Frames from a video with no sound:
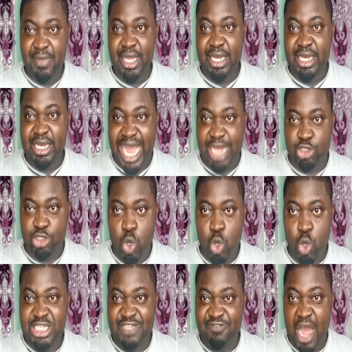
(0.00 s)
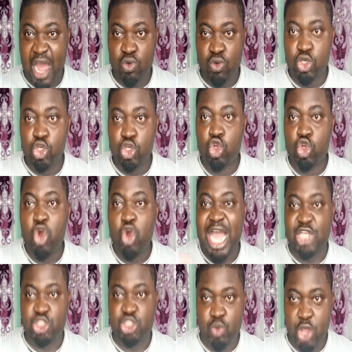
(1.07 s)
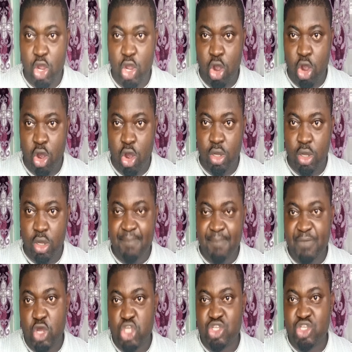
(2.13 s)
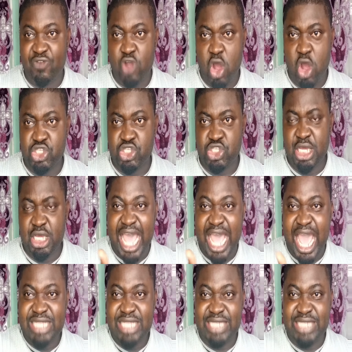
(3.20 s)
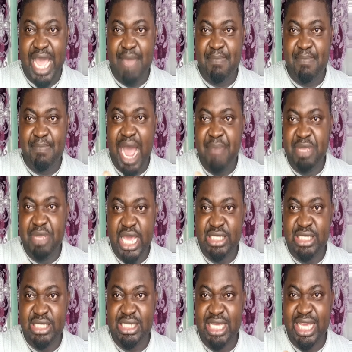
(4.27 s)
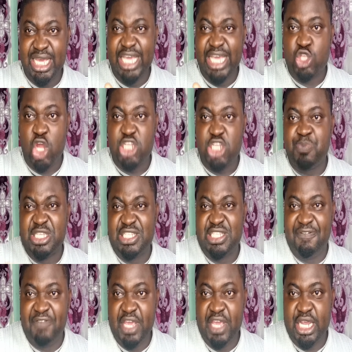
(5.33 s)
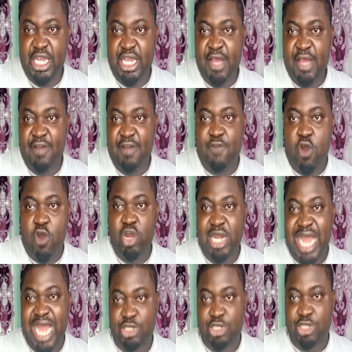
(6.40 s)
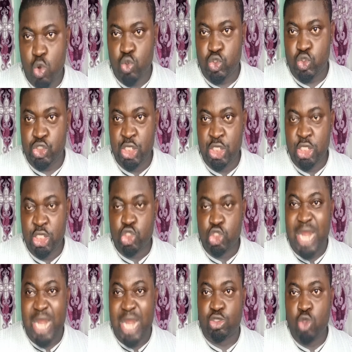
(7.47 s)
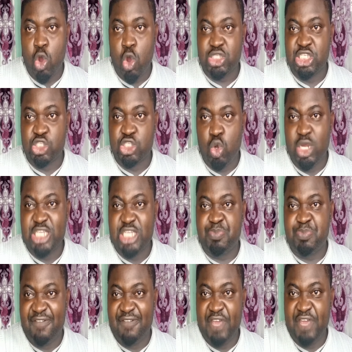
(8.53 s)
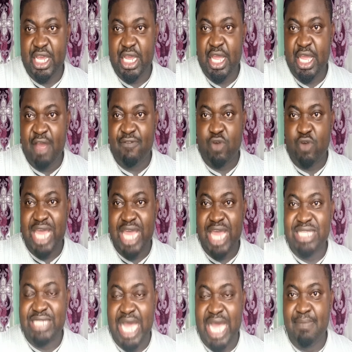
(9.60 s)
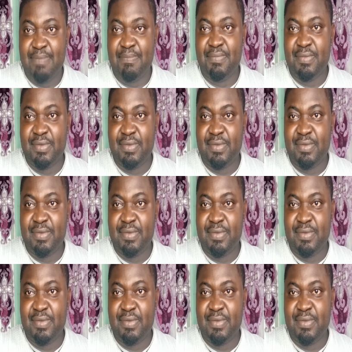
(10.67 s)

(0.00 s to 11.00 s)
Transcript: lactose is found, no reaction will occur, because of course the enzyme amylase is not specific for lactose. So lactose is only specific for the enzyme